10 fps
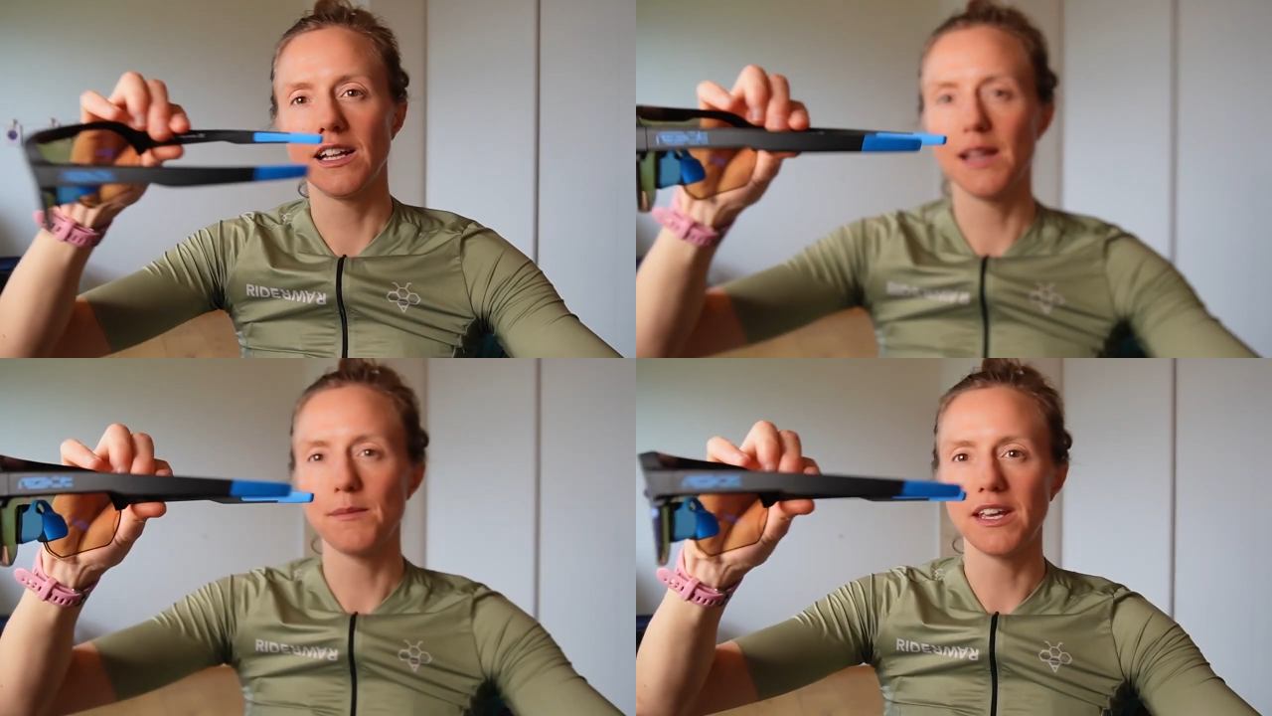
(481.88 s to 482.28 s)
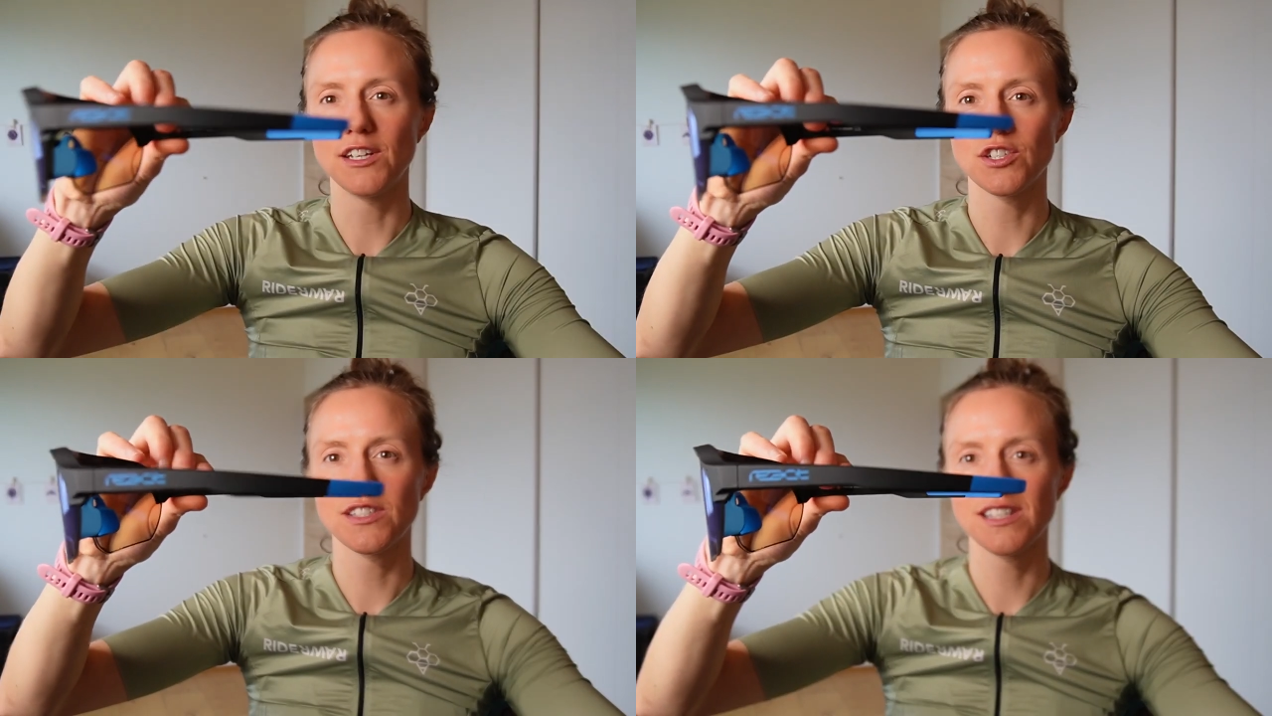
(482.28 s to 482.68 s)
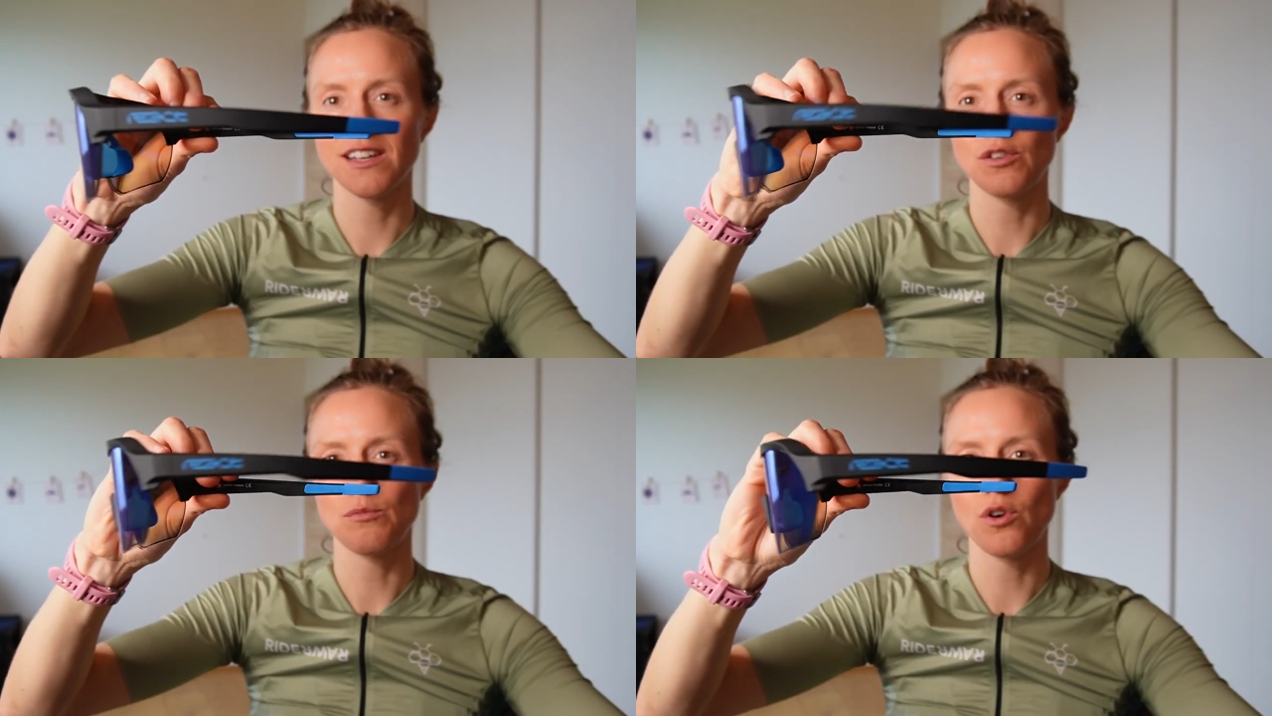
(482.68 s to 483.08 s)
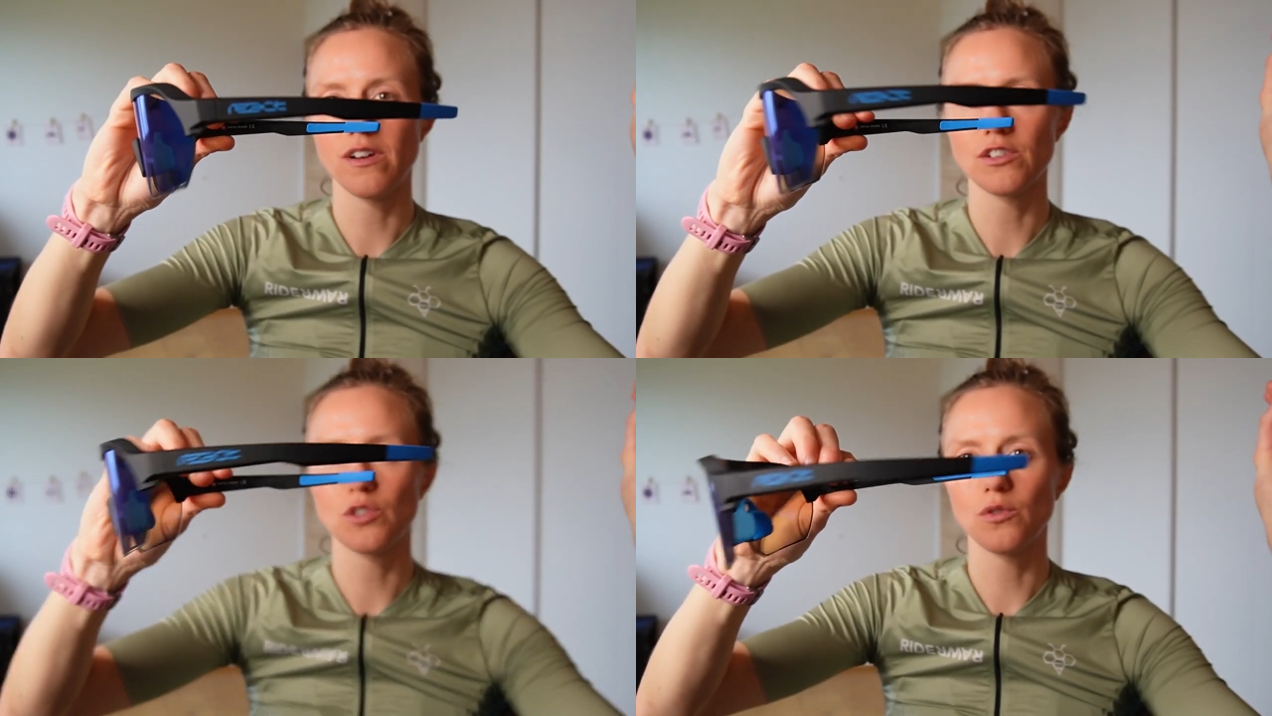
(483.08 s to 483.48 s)
Let me just give you more
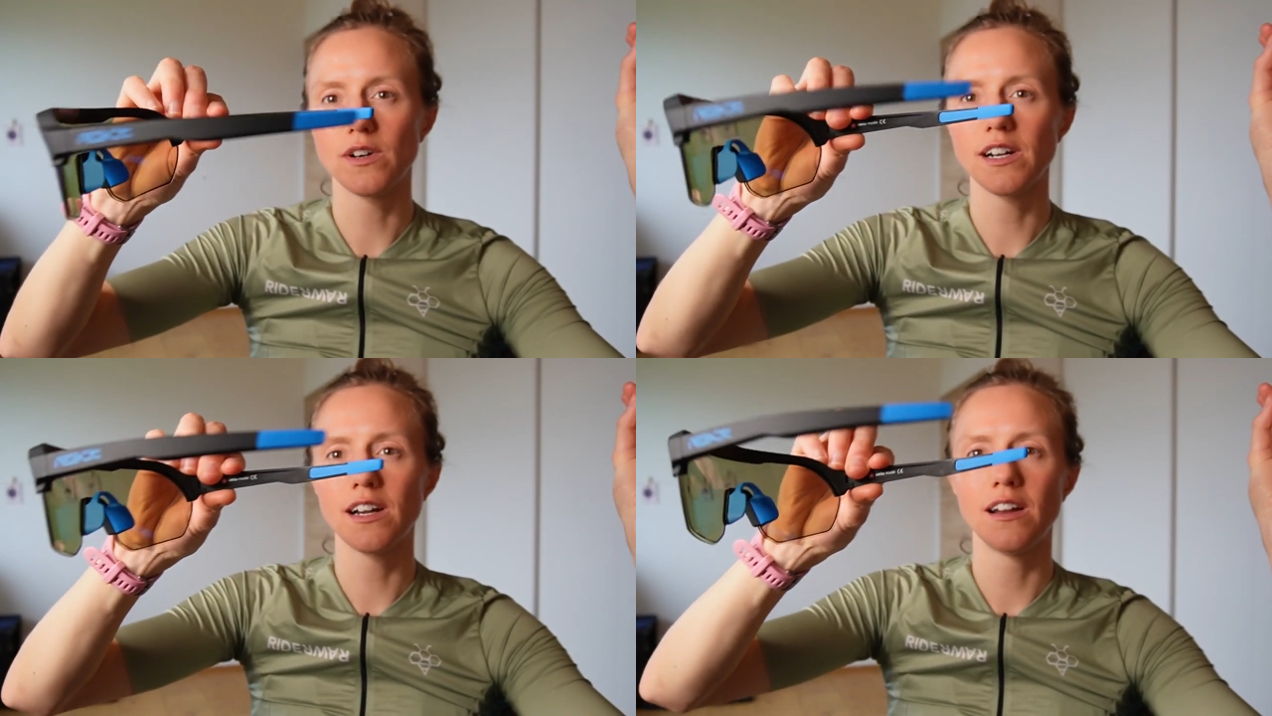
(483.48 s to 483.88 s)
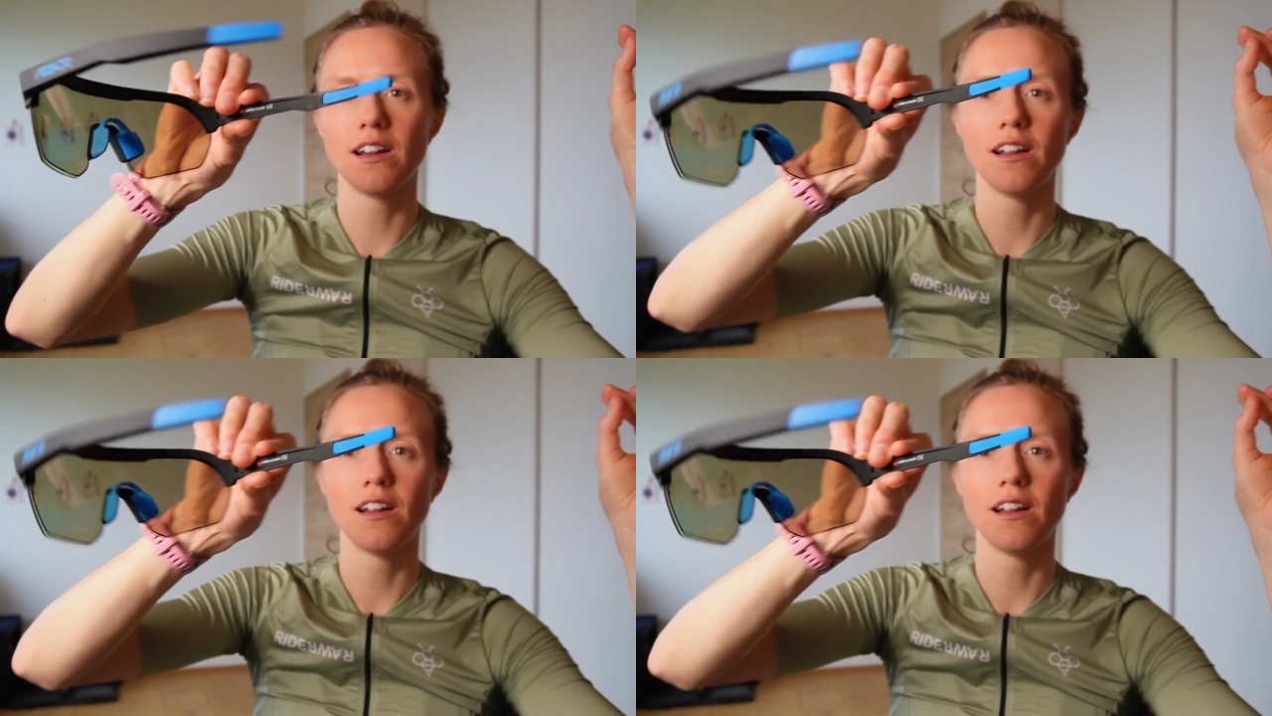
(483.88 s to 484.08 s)
of a tour,